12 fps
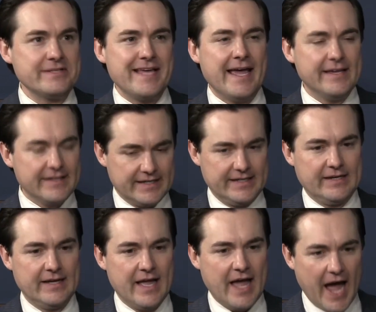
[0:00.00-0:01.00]

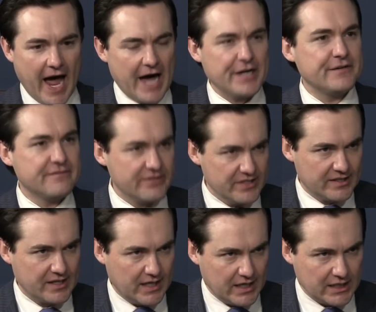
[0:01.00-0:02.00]
taking out of the
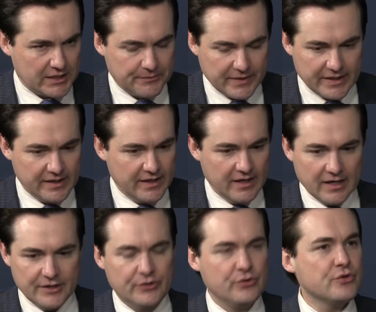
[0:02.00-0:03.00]
economy
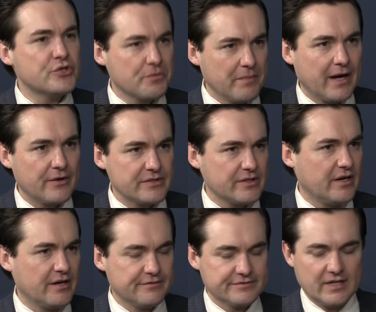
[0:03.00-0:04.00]
huge amount
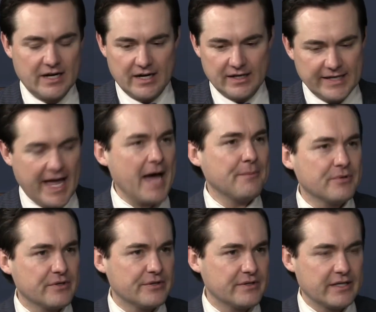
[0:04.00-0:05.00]
of uh,
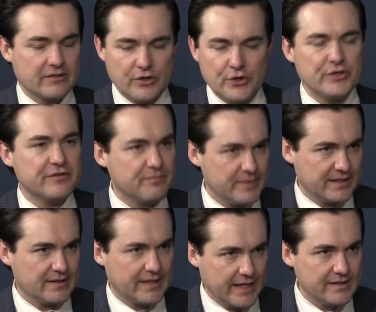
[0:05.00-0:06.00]
capital that could have been
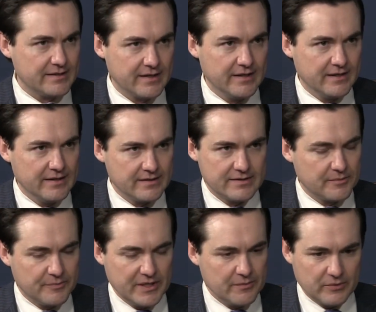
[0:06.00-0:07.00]
lent to
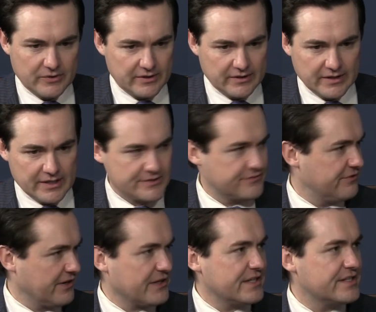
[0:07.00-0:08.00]
people. It's
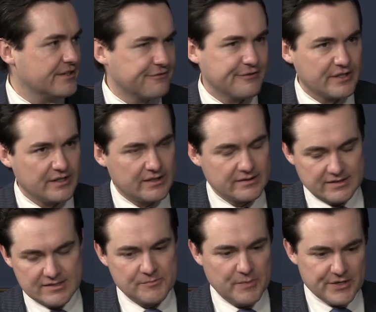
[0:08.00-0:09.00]
very difficult,
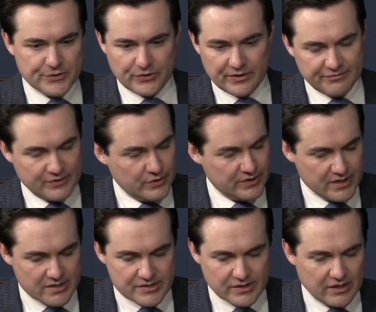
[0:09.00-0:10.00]
especially a few
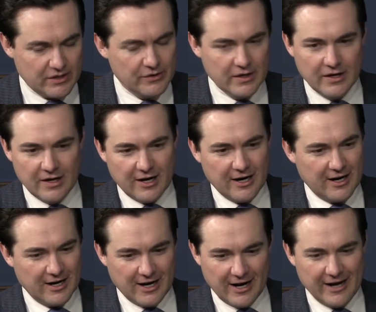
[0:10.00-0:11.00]
years ago, uh,
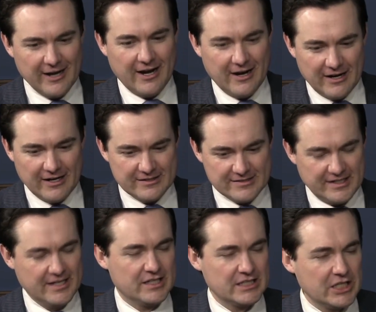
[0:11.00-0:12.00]
I, uh, to
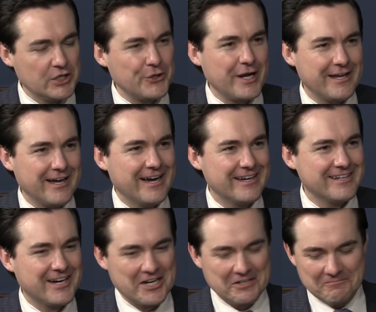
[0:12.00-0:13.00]
get a loan. I, I
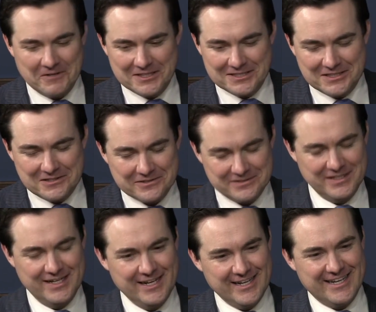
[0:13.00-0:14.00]
got a, a loan
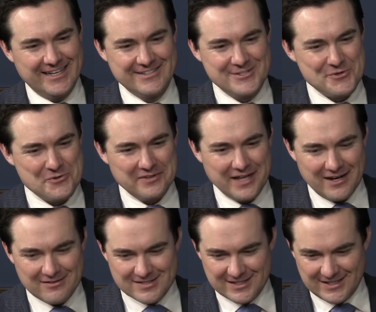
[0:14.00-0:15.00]
in two
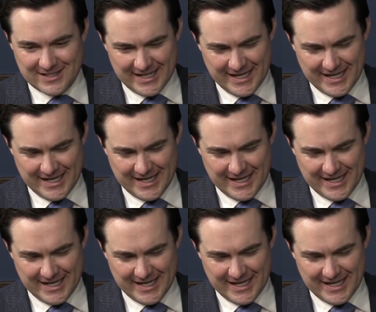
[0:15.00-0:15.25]
thousand